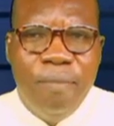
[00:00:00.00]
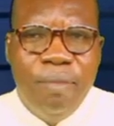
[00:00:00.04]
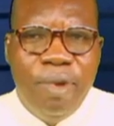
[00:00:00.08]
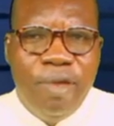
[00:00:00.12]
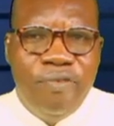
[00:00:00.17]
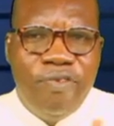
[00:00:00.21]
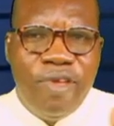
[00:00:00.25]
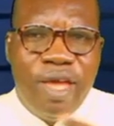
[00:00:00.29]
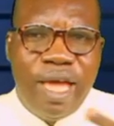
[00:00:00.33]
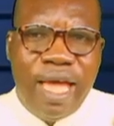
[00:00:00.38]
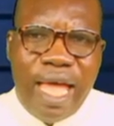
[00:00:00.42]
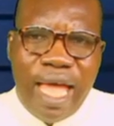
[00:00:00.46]

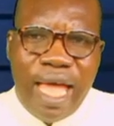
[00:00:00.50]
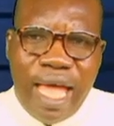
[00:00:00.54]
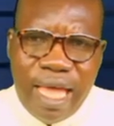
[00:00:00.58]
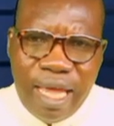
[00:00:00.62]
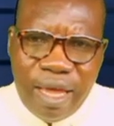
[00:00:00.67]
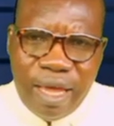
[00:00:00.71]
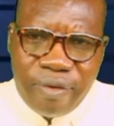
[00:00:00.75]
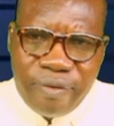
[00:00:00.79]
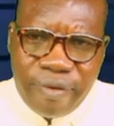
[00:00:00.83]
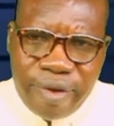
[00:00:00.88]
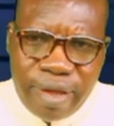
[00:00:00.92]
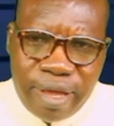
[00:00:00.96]
But if you are
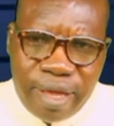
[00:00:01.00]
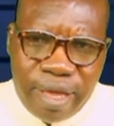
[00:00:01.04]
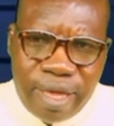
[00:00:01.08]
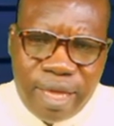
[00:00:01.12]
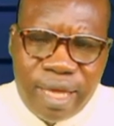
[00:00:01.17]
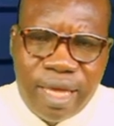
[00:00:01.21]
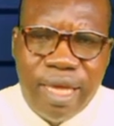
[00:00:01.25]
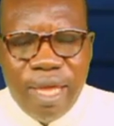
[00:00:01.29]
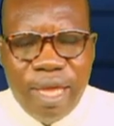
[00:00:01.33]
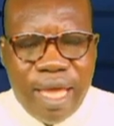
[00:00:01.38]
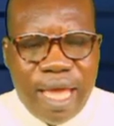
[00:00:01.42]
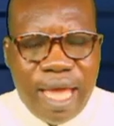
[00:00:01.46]
angry,
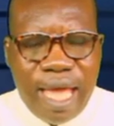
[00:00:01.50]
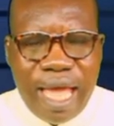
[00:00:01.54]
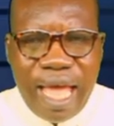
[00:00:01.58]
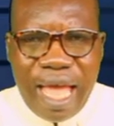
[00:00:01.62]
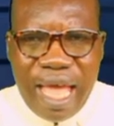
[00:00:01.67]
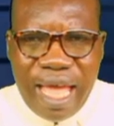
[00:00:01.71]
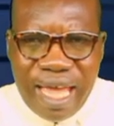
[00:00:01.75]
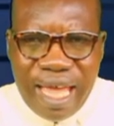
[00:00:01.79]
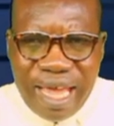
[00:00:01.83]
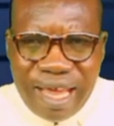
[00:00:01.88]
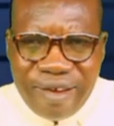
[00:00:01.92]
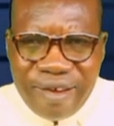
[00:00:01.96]
be
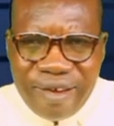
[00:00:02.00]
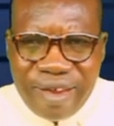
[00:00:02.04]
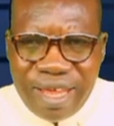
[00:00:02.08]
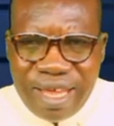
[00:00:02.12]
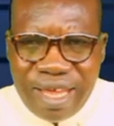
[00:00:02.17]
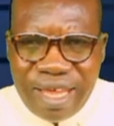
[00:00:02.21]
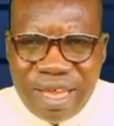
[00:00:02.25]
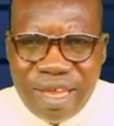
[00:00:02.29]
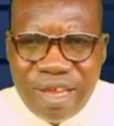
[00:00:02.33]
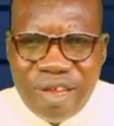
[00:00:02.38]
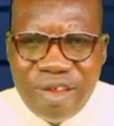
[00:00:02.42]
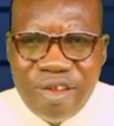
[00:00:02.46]

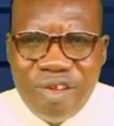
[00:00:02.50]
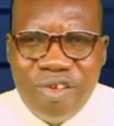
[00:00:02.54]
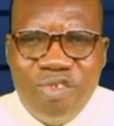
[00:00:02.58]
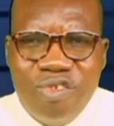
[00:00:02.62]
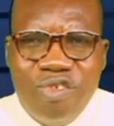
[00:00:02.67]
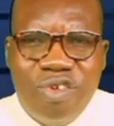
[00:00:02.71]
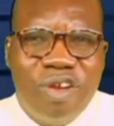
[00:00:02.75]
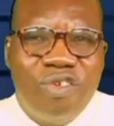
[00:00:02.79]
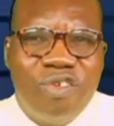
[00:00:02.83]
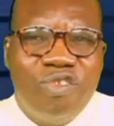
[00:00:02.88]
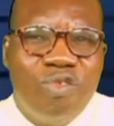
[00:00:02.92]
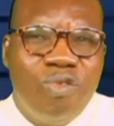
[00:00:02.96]
angry
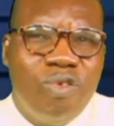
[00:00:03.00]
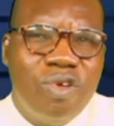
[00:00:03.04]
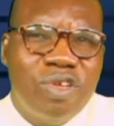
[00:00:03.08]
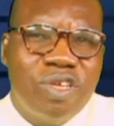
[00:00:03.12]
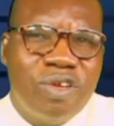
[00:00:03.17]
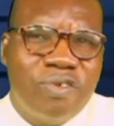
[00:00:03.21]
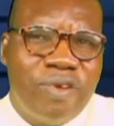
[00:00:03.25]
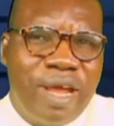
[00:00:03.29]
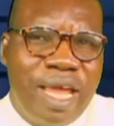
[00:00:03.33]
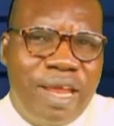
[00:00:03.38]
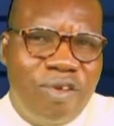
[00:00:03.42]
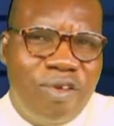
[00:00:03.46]
to the,
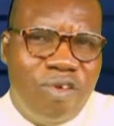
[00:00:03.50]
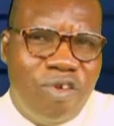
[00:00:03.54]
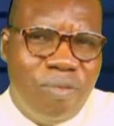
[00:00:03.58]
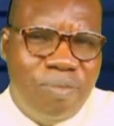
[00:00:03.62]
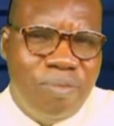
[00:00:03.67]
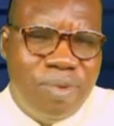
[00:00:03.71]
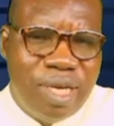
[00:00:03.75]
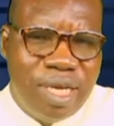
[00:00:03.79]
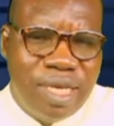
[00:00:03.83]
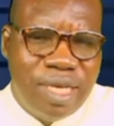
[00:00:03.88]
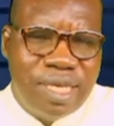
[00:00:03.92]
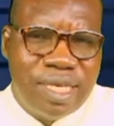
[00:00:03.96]
towards the right
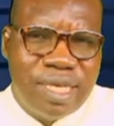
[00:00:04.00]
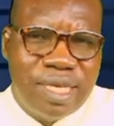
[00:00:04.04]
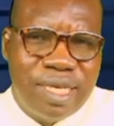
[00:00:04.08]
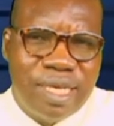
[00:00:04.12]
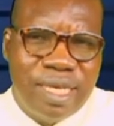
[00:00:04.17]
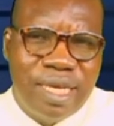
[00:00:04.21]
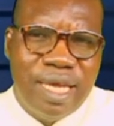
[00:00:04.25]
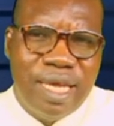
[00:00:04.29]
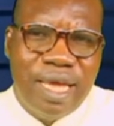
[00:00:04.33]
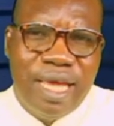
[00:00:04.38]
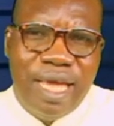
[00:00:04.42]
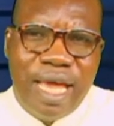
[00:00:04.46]
objects
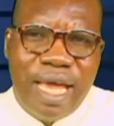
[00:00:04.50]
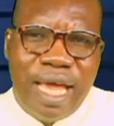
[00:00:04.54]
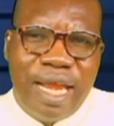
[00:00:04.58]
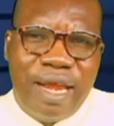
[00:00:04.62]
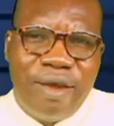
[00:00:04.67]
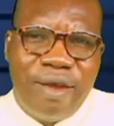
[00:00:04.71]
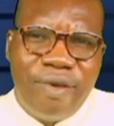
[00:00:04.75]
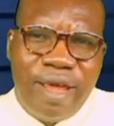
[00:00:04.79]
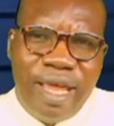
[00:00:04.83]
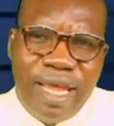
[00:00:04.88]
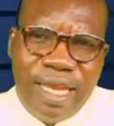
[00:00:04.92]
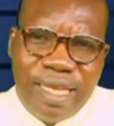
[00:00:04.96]
at
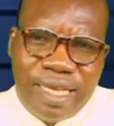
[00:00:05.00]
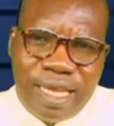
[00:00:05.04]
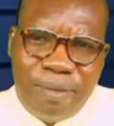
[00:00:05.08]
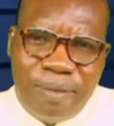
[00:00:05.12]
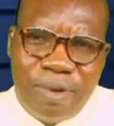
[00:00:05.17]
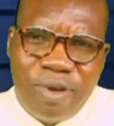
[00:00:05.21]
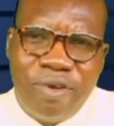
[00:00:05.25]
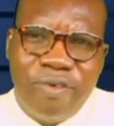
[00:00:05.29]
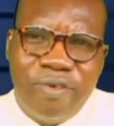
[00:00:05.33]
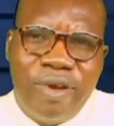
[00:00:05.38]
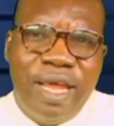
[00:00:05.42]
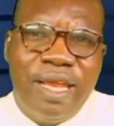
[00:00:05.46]
the right
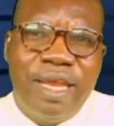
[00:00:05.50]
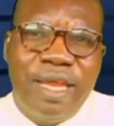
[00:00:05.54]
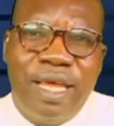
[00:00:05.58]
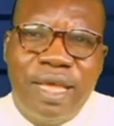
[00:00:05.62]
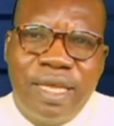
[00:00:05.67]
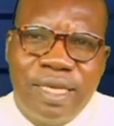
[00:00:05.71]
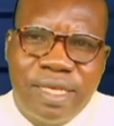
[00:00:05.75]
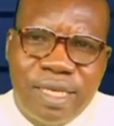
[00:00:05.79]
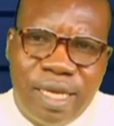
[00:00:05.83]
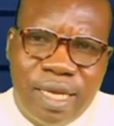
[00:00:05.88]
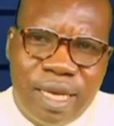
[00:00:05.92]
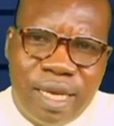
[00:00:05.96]
time, at the right
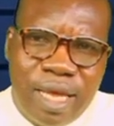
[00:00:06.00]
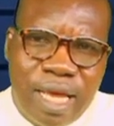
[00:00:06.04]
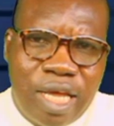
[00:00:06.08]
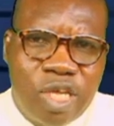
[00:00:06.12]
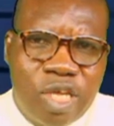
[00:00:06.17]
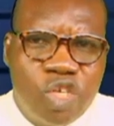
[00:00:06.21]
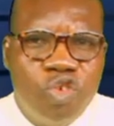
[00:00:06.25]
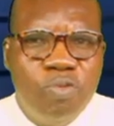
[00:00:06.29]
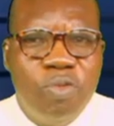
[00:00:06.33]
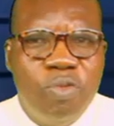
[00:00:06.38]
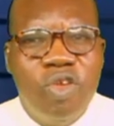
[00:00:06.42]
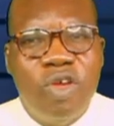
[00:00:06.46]
extent.
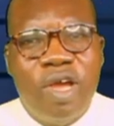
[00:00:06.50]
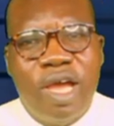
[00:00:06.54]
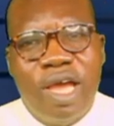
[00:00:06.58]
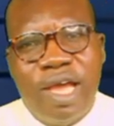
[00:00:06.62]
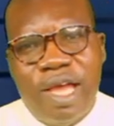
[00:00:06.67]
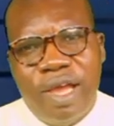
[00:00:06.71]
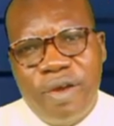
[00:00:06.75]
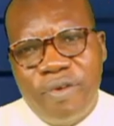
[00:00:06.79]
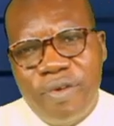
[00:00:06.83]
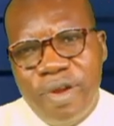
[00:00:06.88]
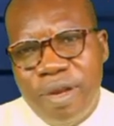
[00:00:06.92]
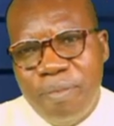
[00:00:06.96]
Assuming you are
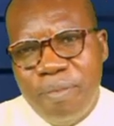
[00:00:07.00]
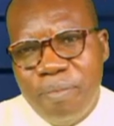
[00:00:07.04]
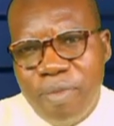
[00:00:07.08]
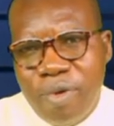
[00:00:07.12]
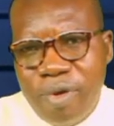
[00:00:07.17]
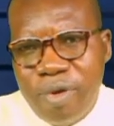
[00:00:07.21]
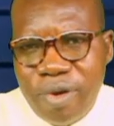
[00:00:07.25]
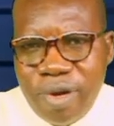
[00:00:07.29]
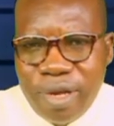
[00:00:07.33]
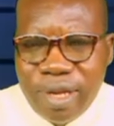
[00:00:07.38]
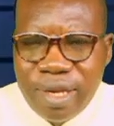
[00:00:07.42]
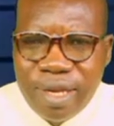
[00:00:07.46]
angry in the
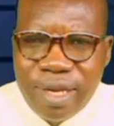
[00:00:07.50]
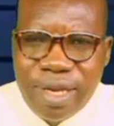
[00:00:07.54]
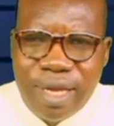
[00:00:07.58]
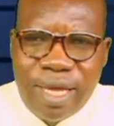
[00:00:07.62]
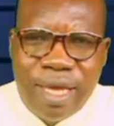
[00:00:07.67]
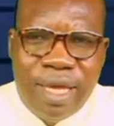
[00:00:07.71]
morning